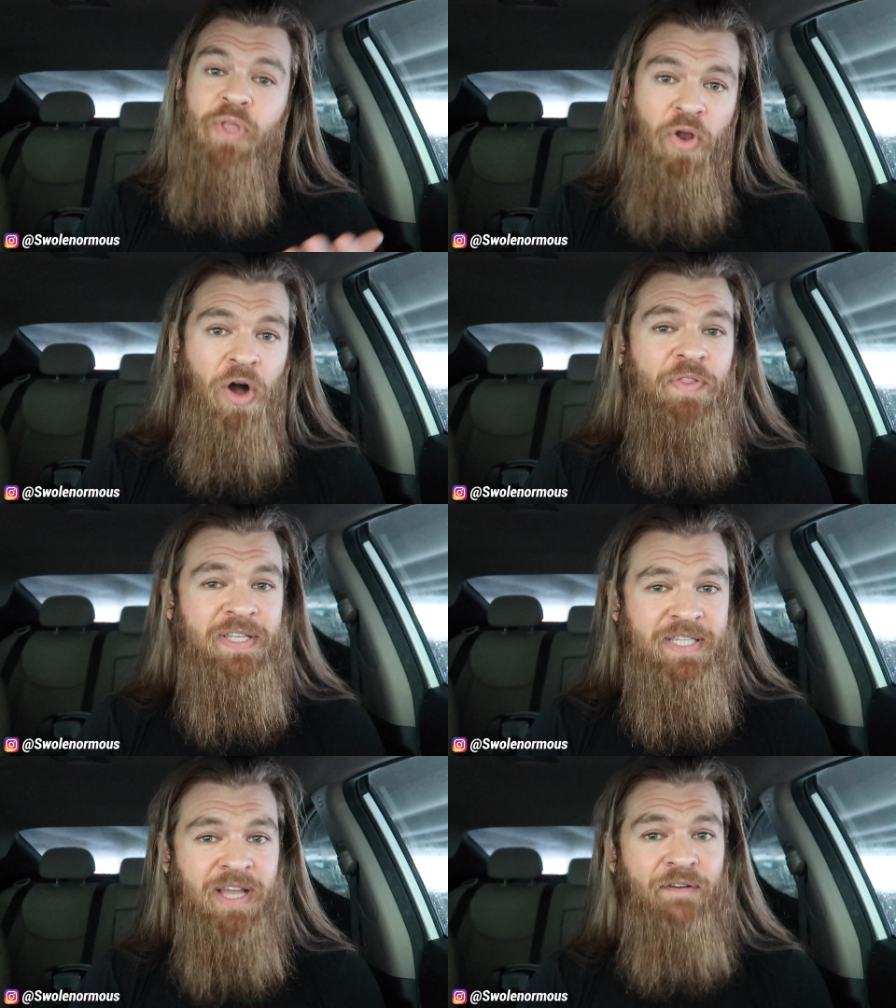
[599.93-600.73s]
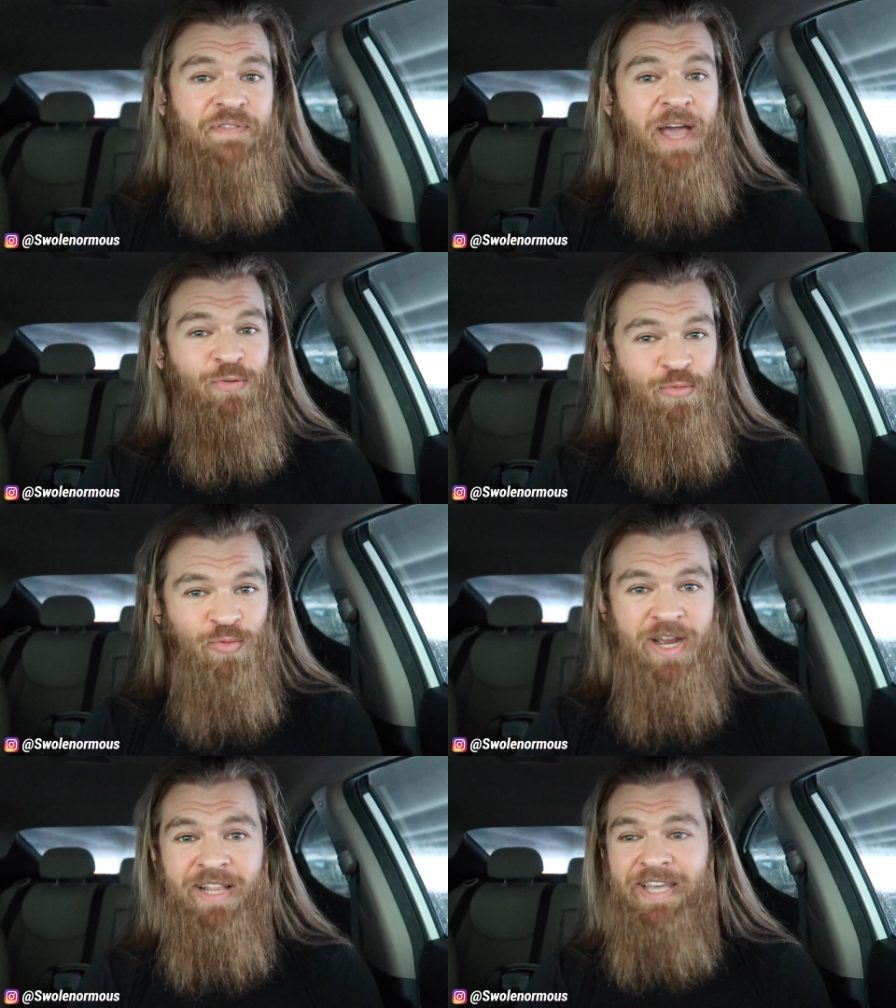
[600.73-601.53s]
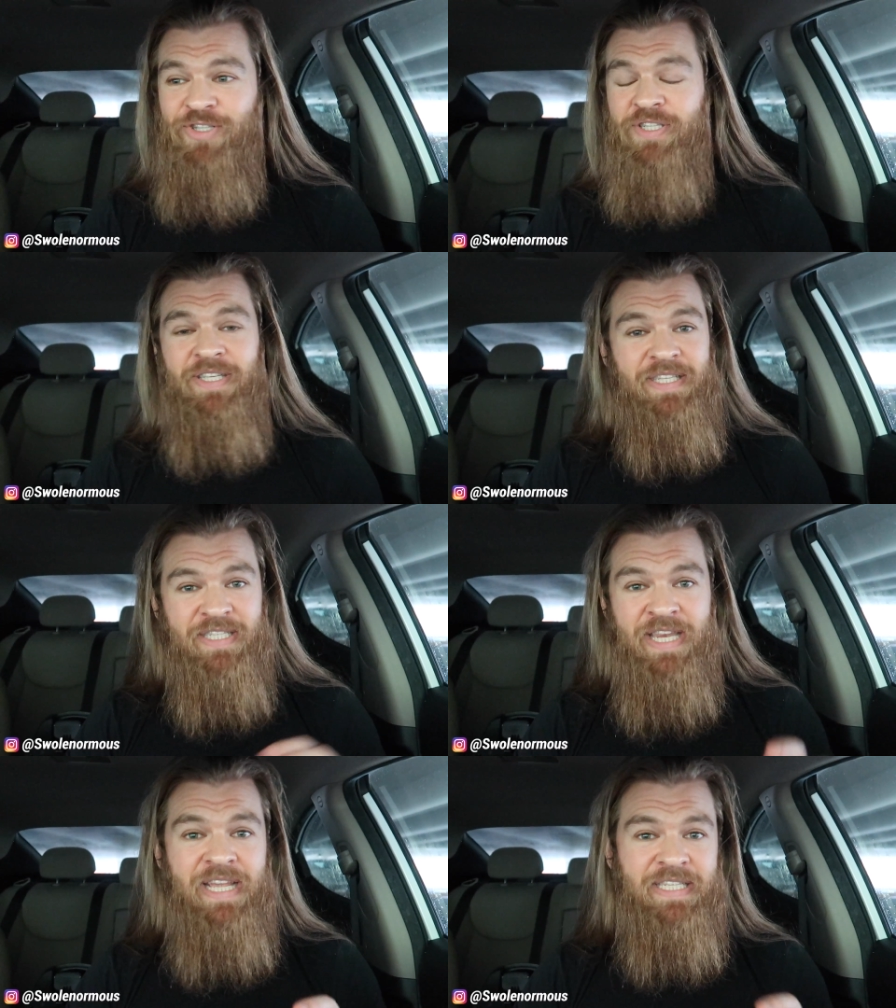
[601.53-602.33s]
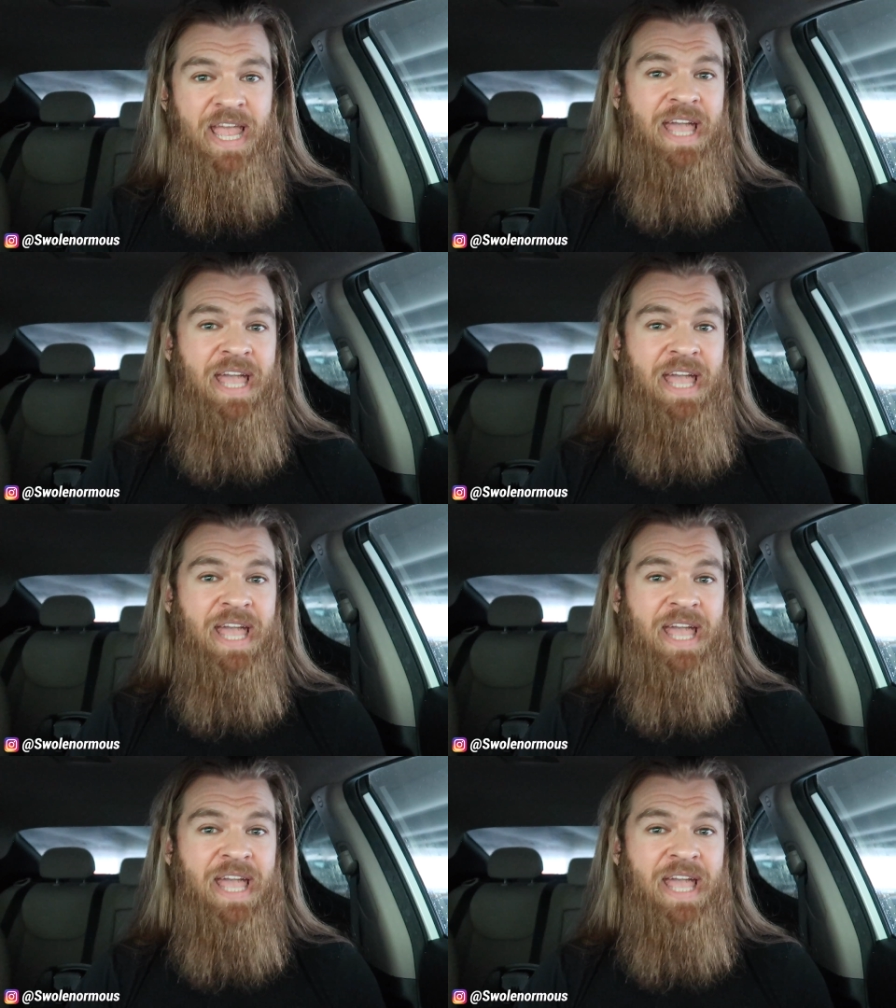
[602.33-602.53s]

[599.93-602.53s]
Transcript: and all this stuff that really just sneaks